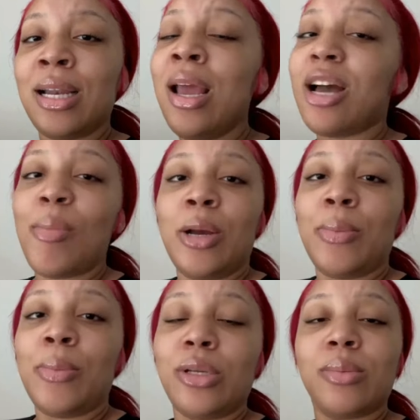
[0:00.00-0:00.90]
comment down below
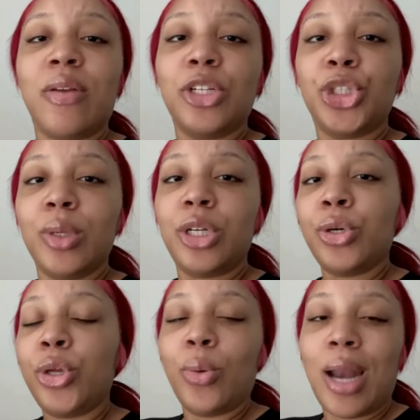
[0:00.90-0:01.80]
some stuff that you would do, you would
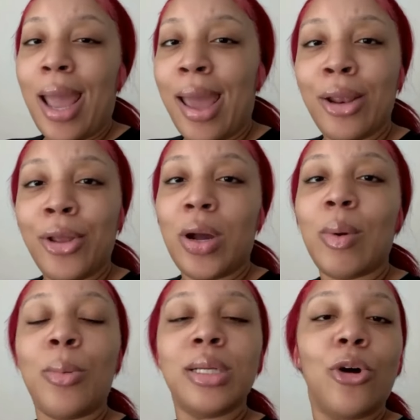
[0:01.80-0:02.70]
add. You know, I'm always open to
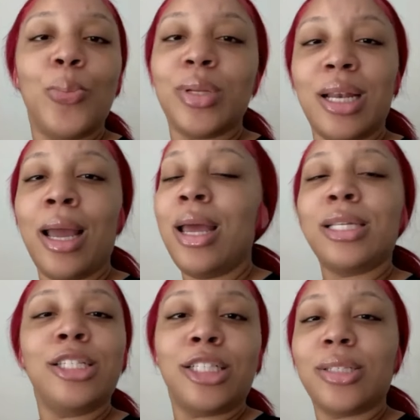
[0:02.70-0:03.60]
like suggestions and stuff.
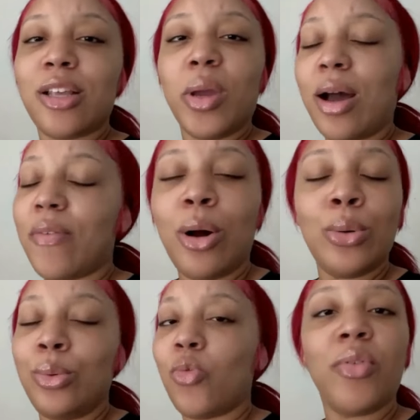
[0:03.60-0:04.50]
We all have our own realm
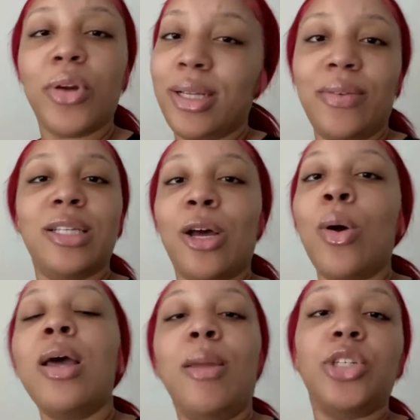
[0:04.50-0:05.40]
of creativity. So let
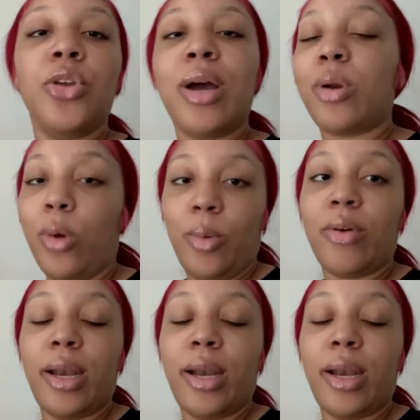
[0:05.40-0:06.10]
me show you guys what I'm working with right now.